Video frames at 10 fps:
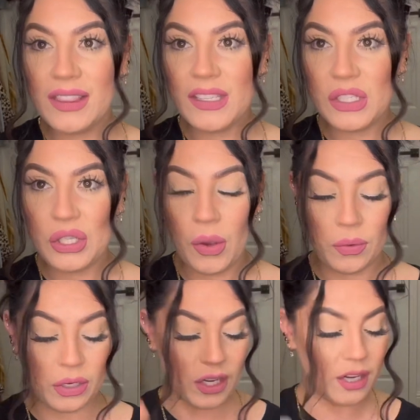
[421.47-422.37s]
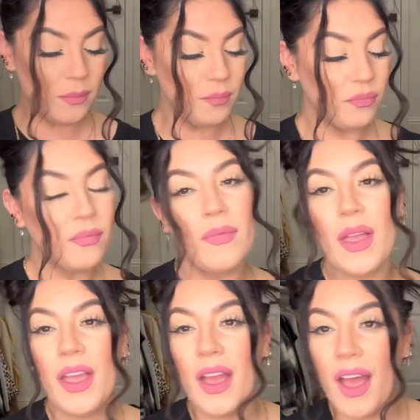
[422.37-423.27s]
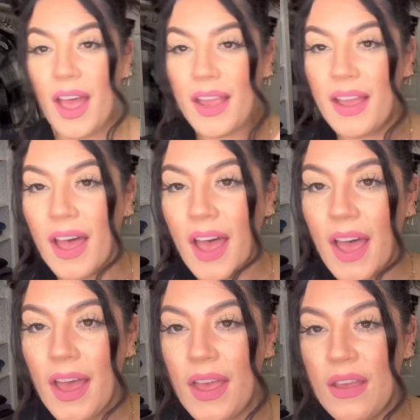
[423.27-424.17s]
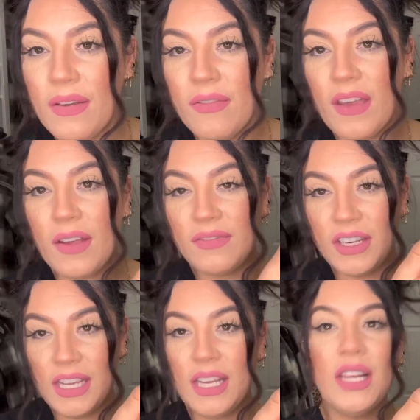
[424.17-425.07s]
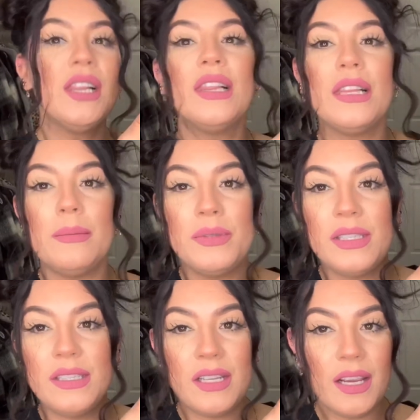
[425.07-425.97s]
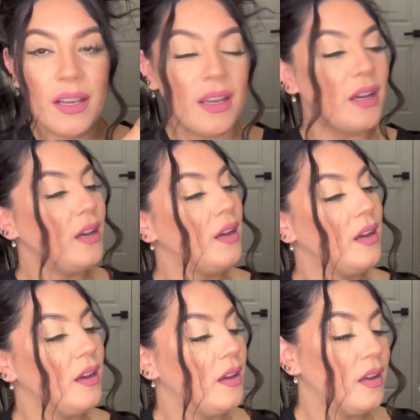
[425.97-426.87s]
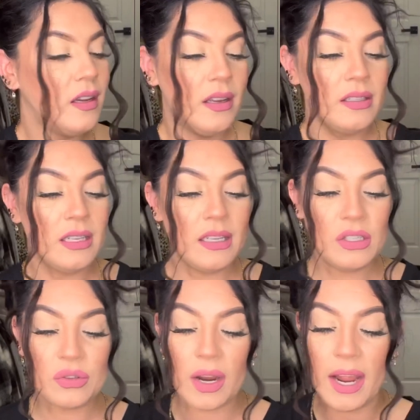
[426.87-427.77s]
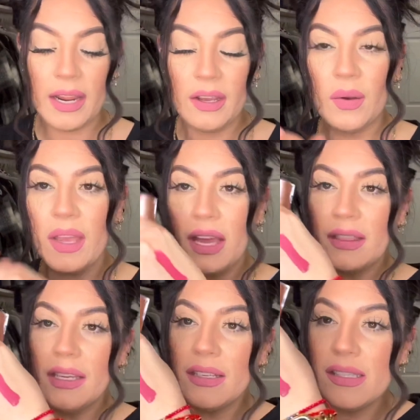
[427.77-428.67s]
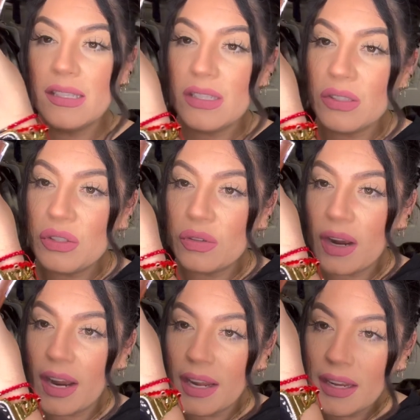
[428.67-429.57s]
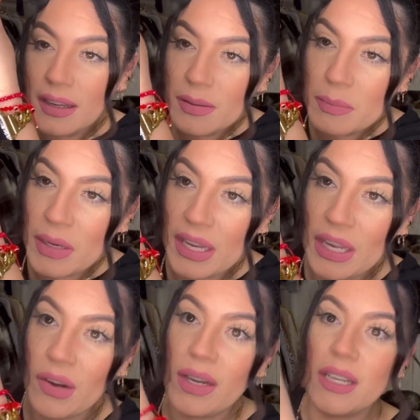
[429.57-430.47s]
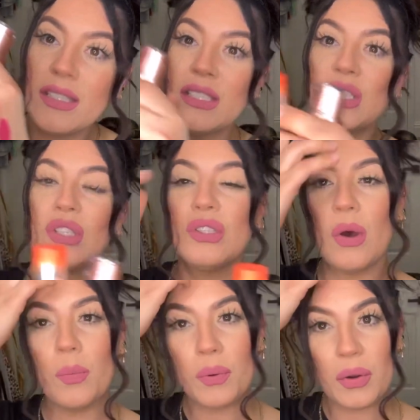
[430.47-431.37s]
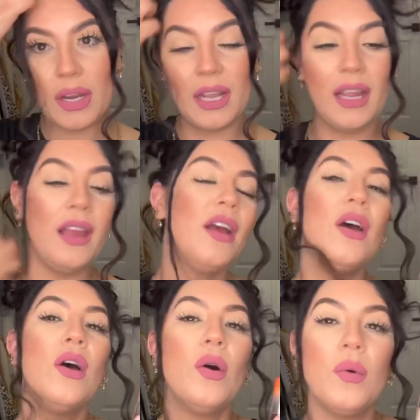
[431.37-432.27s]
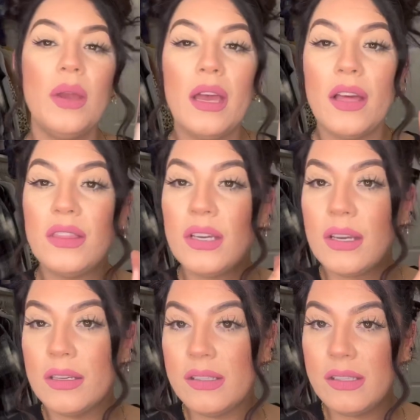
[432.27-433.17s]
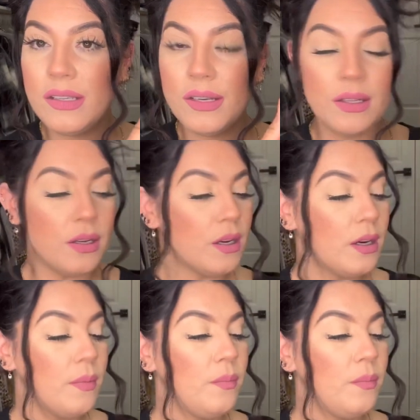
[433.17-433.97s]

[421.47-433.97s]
this toner. I got a velvety lipstick. Did it dry? Okay, I think it's still drying, but here it is. It's so pretty. We got the concealer.